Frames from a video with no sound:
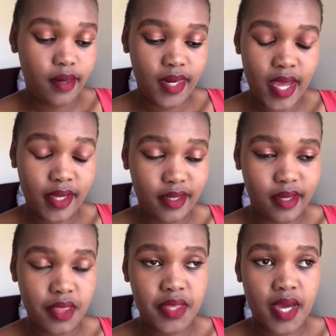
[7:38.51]
like
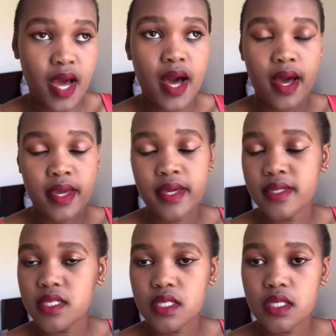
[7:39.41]
the
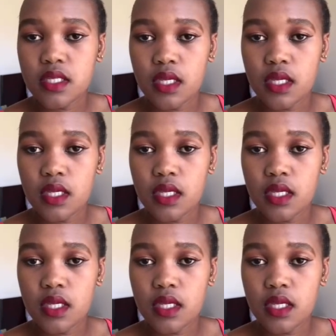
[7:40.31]
highest